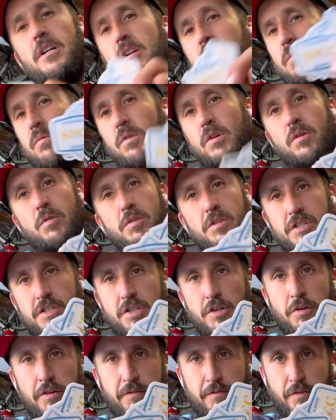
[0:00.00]
we're always
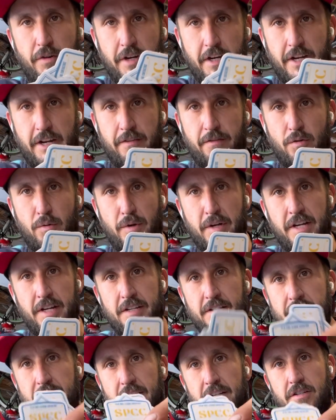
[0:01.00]
doing free
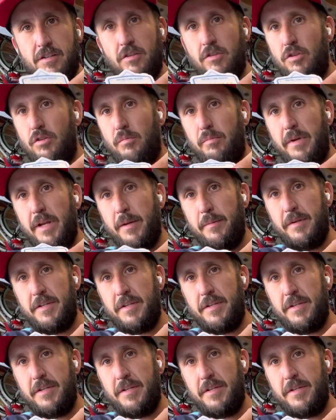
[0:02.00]
giveaways. These are little baby